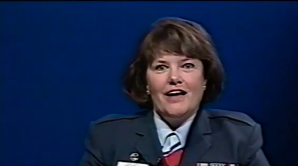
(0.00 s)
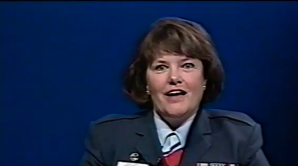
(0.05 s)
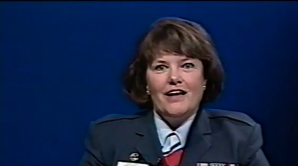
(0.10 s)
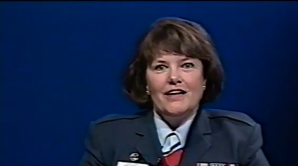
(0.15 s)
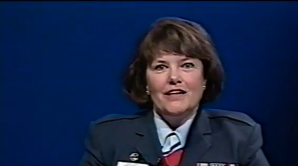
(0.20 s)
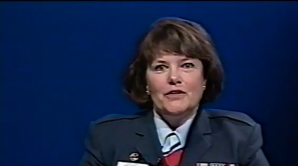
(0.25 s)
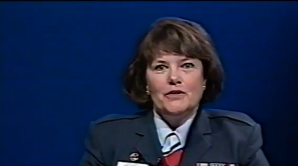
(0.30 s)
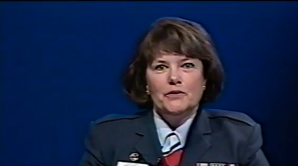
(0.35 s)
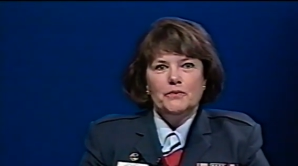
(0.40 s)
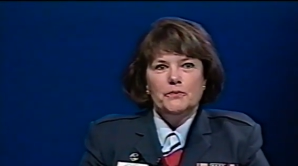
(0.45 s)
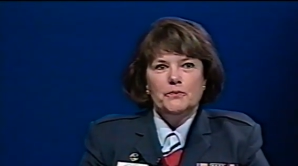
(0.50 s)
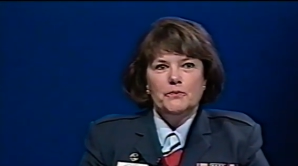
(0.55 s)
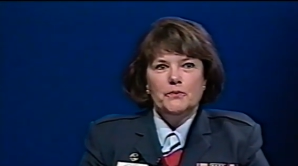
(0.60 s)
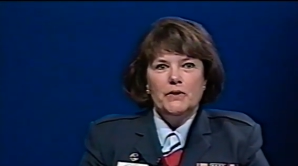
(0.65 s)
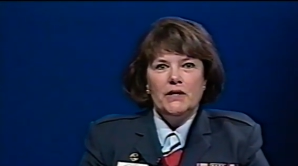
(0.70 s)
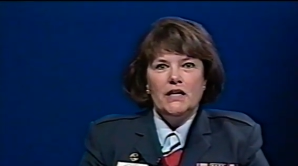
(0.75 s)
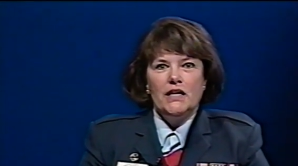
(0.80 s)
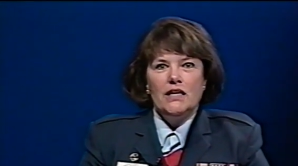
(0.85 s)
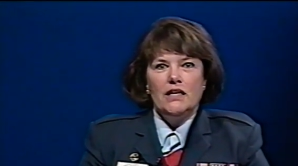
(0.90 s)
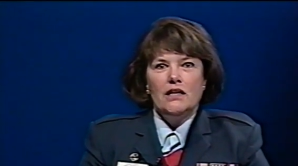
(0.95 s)
Uh,
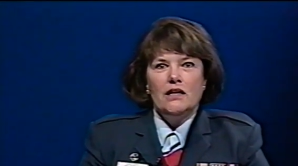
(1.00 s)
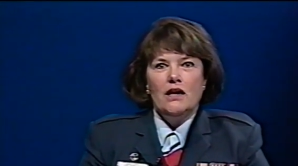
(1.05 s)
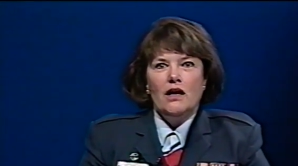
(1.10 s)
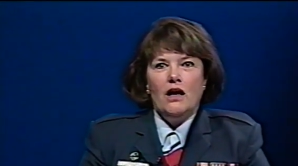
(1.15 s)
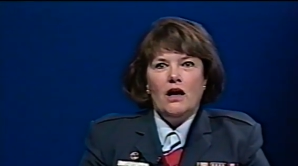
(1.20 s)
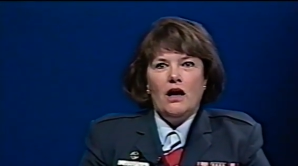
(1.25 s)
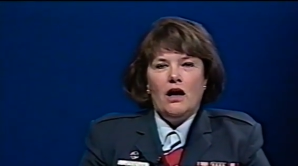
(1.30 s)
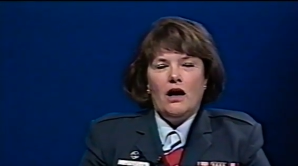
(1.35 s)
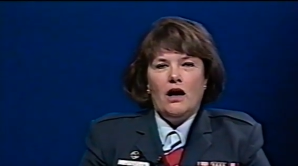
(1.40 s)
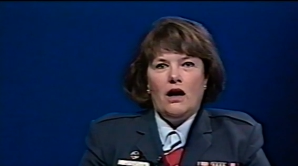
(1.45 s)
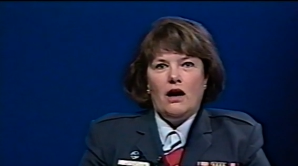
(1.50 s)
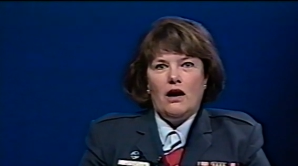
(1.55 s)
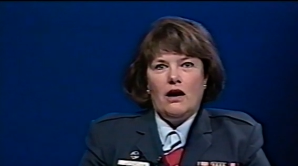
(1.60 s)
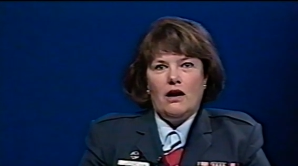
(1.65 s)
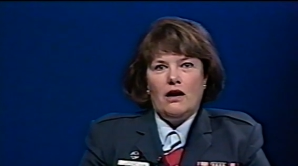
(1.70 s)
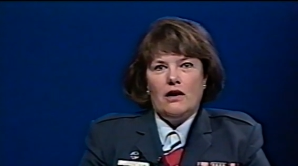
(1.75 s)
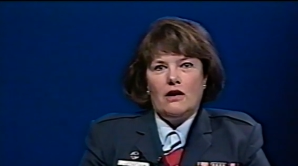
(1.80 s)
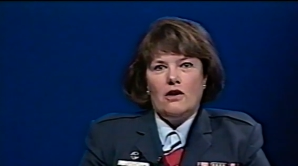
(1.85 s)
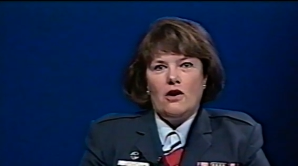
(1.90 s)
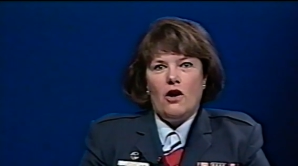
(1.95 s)
we
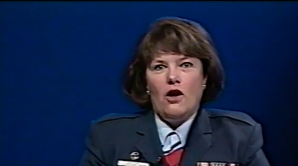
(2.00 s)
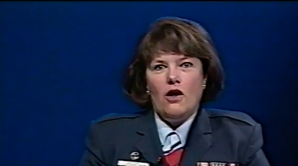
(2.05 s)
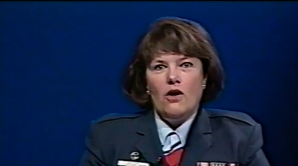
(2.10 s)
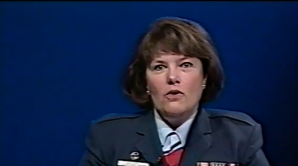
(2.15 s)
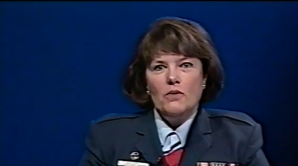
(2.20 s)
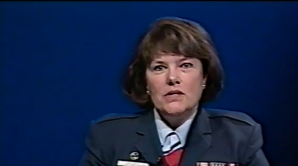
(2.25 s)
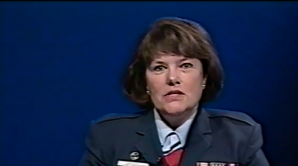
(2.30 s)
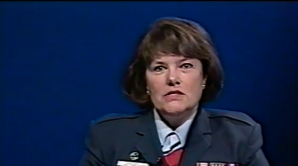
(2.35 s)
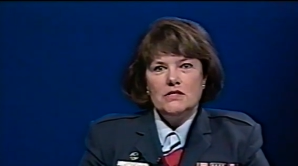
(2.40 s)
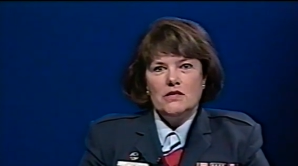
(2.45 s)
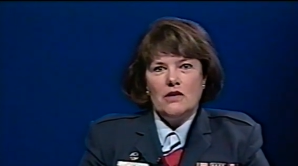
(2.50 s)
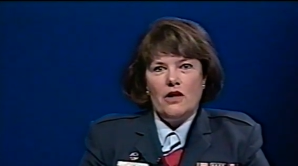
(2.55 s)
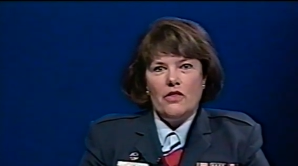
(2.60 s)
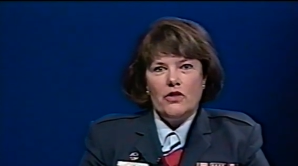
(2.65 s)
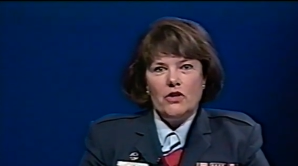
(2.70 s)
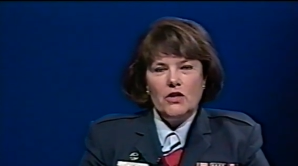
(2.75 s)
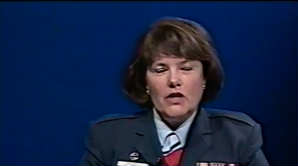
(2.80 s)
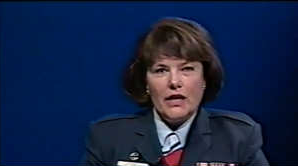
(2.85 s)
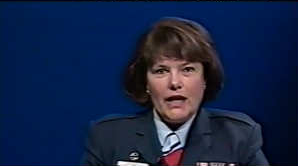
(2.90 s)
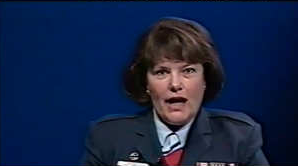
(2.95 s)
are always on
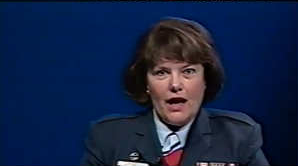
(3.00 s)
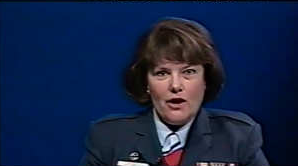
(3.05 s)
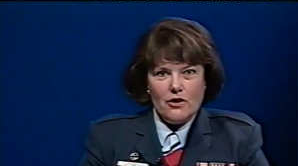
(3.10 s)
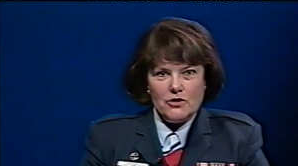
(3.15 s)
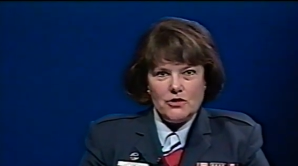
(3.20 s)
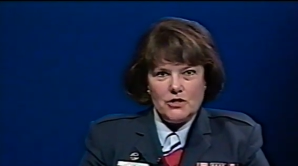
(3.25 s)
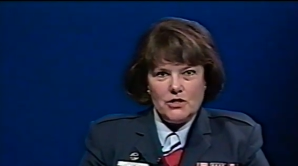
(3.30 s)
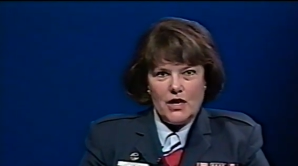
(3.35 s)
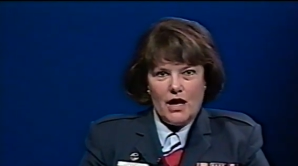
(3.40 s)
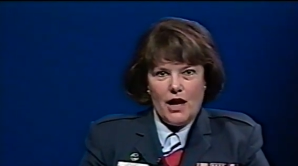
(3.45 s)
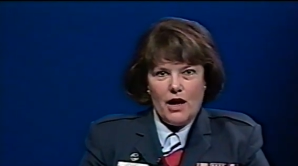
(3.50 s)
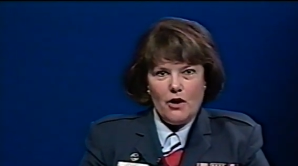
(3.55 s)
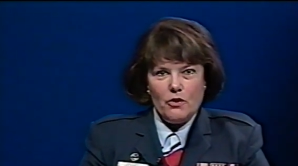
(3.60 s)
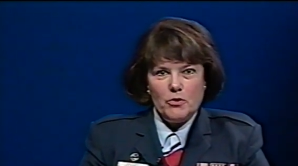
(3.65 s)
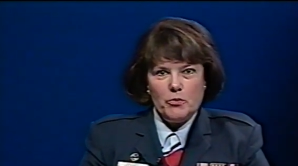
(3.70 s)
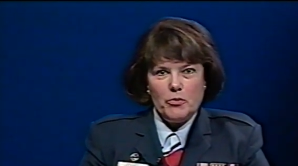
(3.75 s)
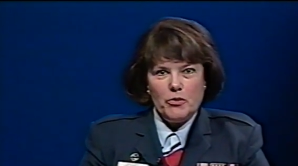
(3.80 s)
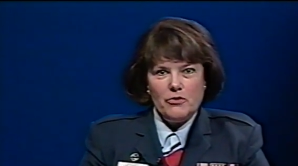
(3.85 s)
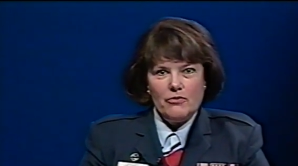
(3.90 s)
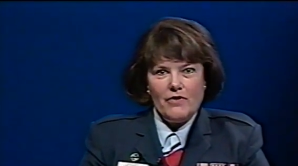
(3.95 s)
the lookout how
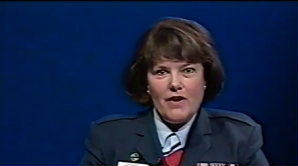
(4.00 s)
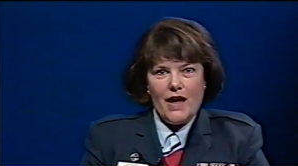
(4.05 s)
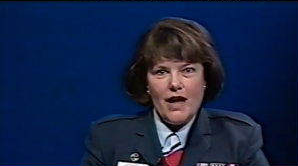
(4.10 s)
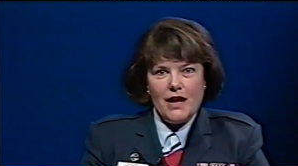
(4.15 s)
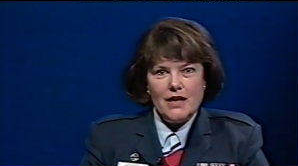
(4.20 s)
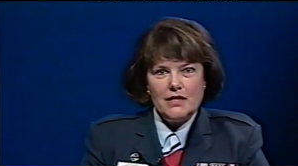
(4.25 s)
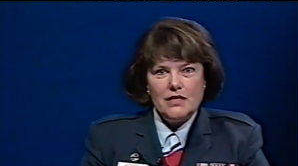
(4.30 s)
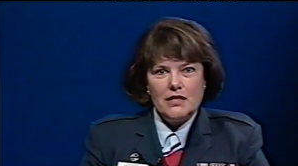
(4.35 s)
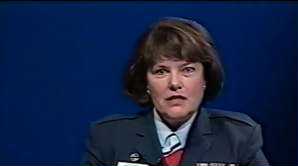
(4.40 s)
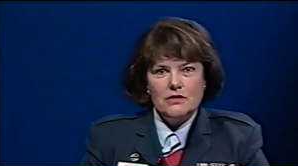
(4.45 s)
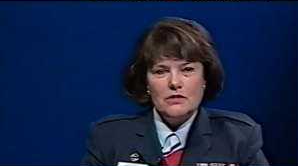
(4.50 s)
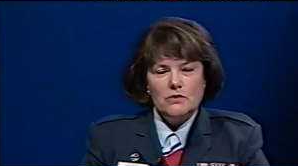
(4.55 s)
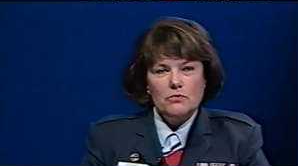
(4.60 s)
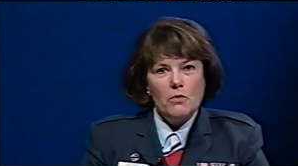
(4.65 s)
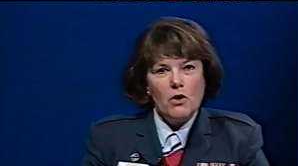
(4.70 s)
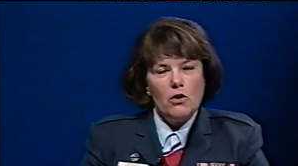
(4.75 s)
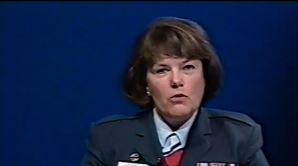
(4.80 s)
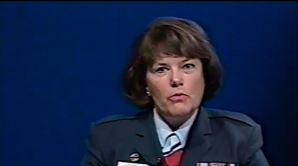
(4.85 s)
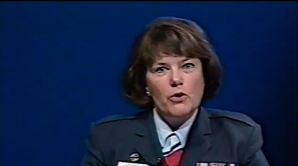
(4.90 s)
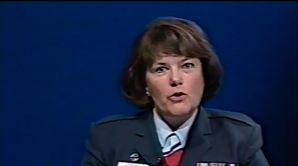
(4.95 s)
to provide
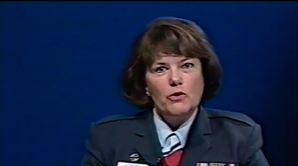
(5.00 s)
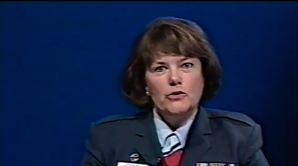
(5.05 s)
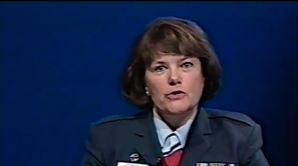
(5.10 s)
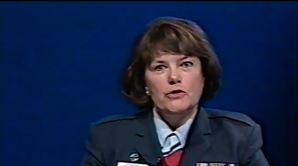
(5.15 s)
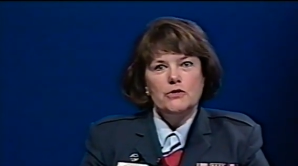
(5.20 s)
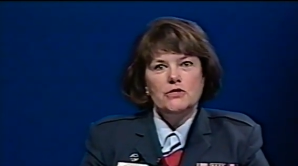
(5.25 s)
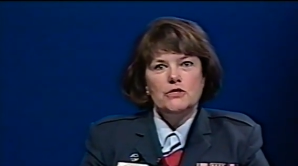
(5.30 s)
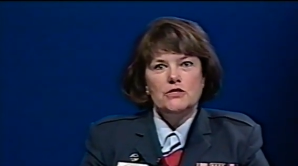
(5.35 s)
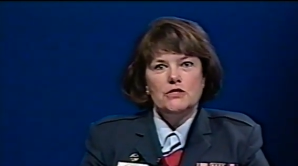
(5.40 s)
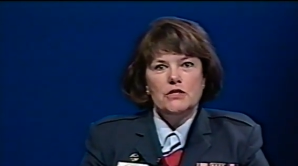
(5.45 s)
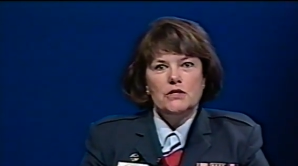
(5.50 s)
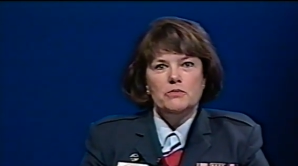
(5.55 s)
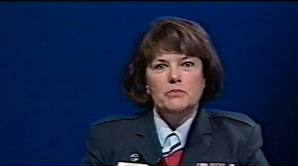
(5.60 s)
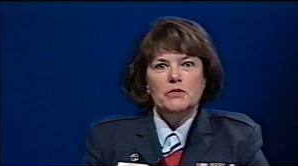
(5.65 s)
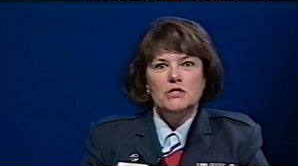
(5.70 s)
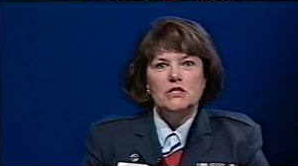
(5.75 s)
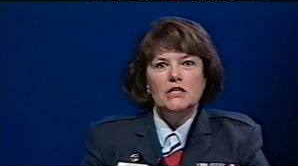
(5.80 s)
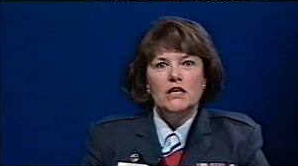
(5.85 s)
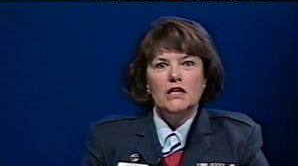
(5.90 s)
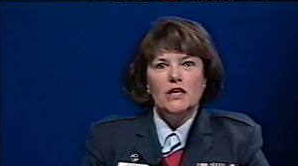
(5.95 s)
small boaters in
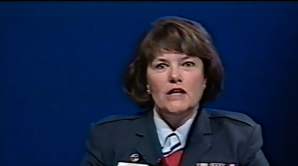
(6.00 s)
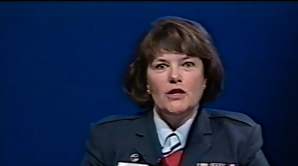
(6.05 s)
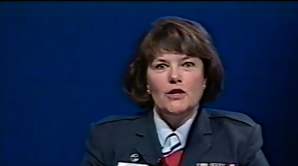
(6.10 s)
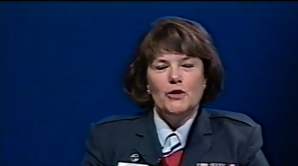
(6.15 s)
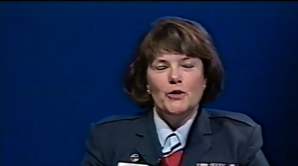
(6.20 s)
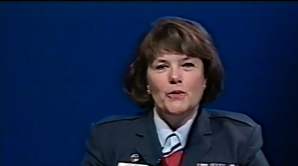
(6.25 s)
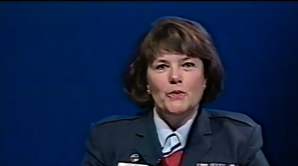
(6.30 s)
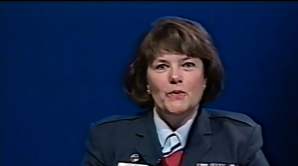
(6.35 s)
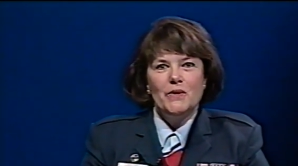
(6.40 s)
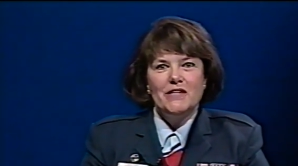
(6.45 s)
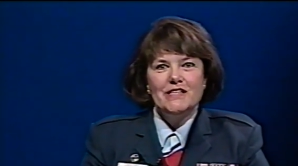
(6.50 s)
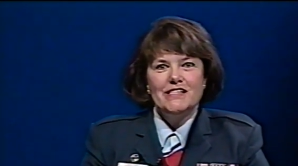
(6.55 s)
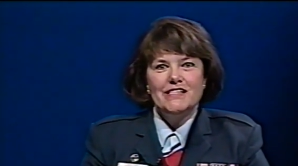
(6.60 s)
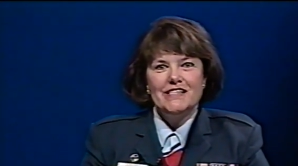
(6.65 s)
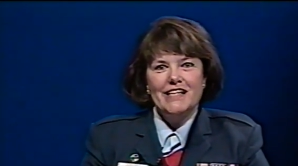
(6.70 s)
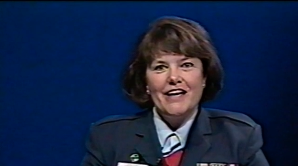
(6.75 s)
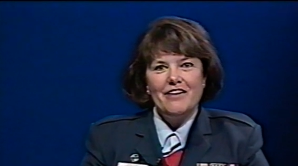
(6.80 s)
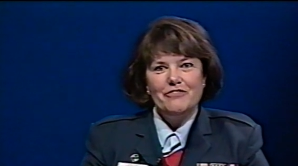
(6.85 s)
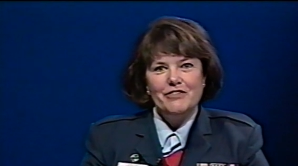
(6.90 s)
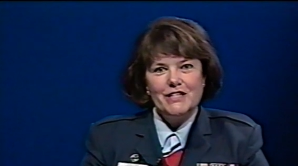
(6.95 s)
particular with
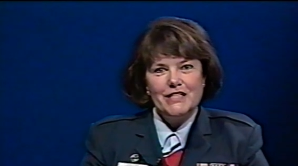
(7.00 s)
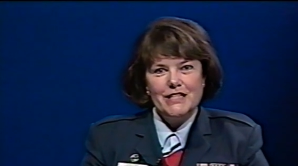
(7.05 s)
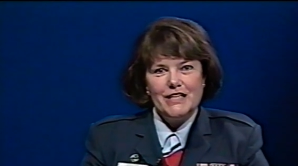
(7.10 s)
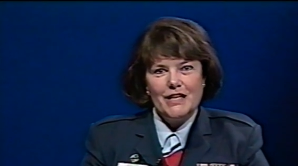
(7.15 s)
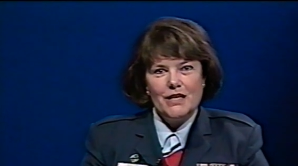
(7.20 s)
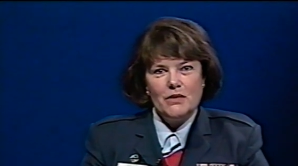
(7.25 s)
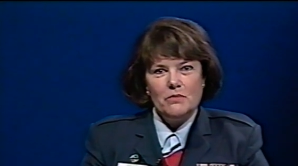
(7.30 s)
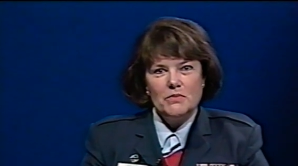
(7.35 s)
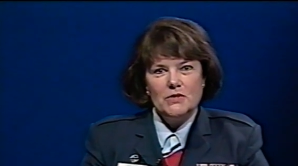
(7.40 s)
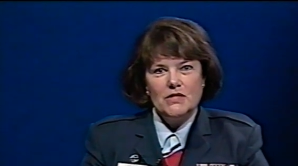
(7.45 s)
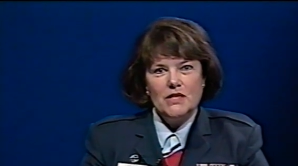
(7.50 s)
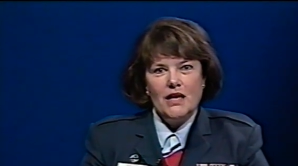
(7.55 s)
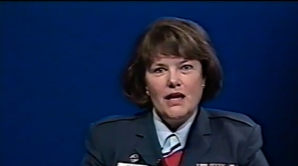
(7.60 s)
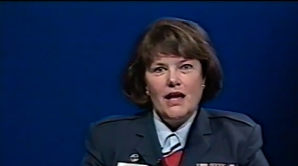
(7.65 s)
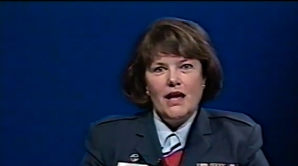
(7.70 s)
safety tips